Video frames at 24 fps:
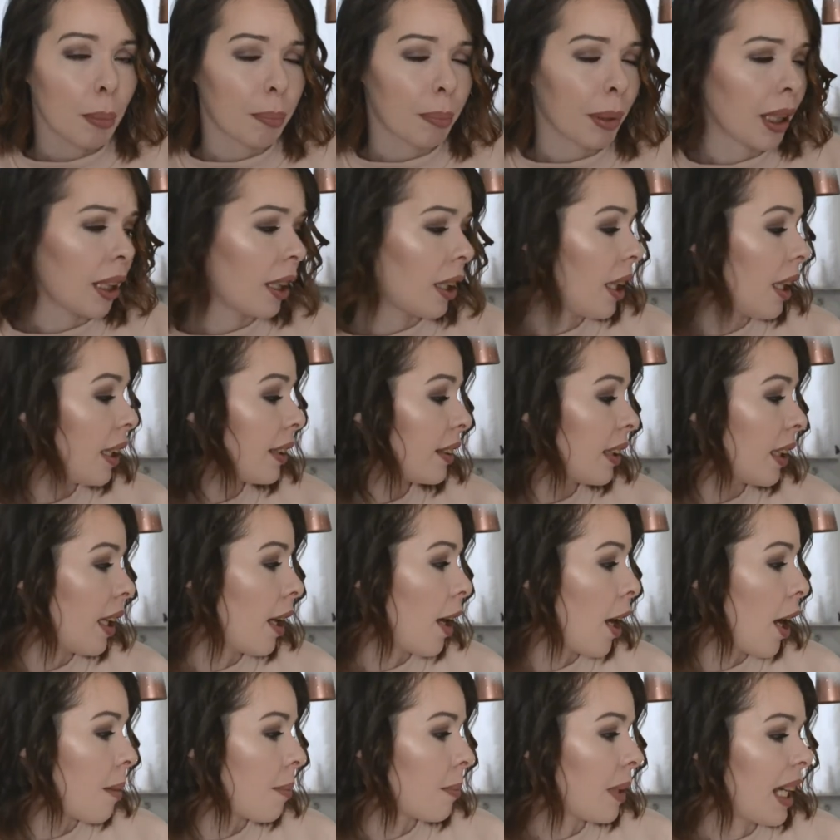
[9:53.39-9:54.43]
but
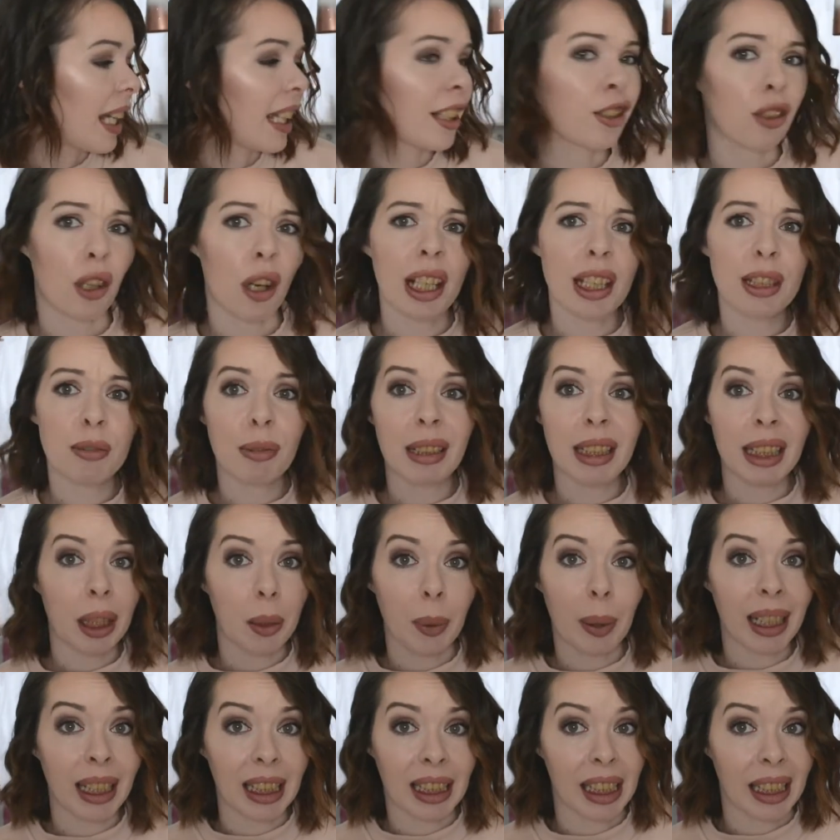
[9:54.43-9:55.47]
um, it dries really
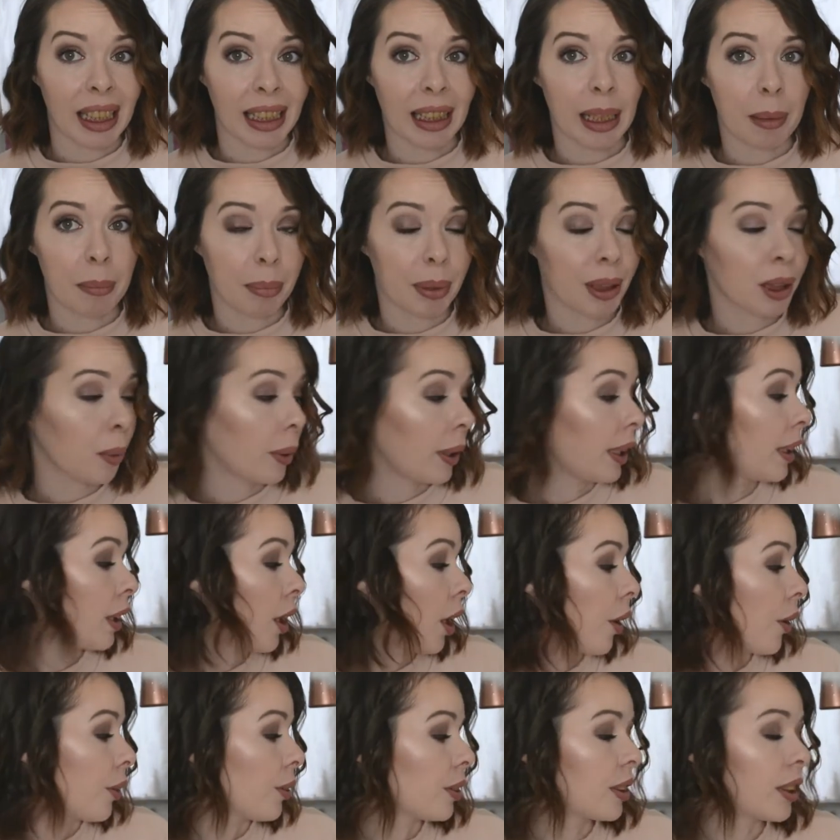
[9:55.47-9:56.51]
quickly in between
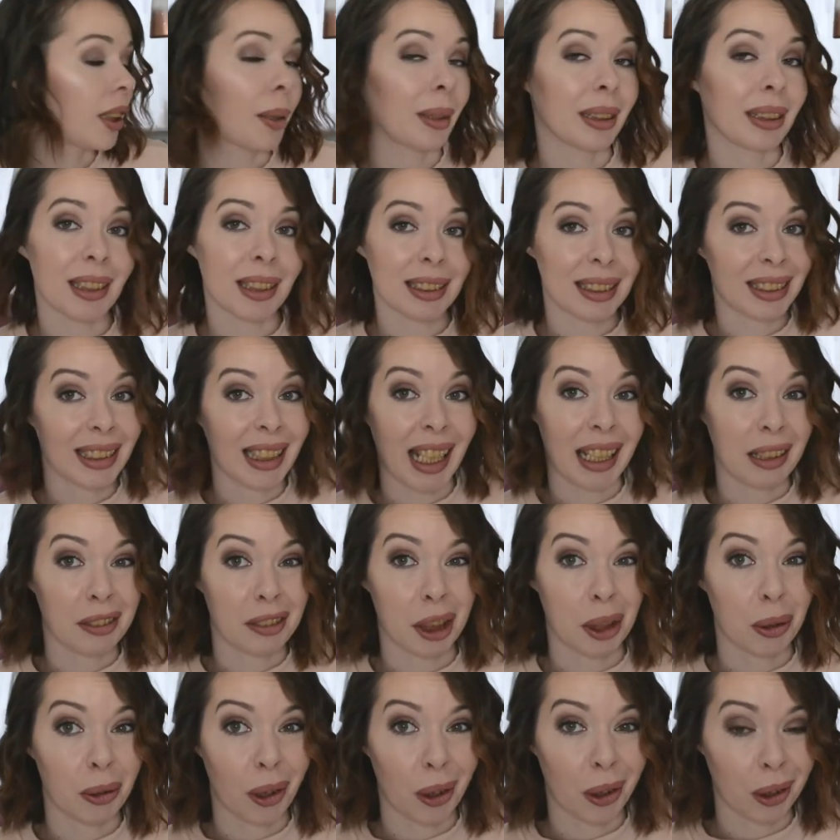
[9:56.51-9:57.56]
coats, so it doesn't take
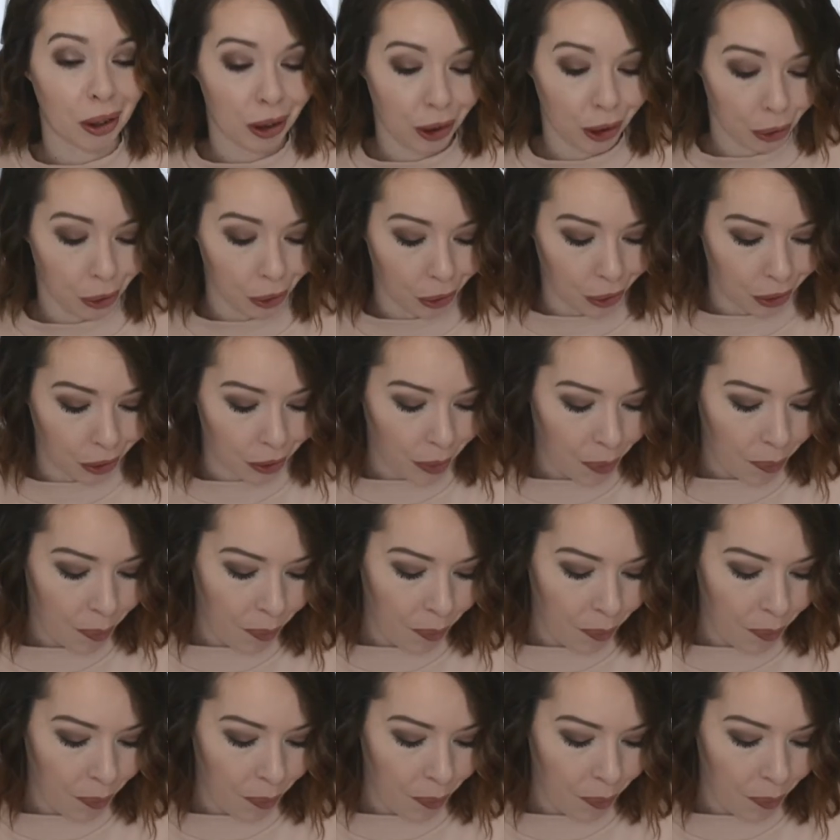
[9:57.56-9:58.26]
too long at all.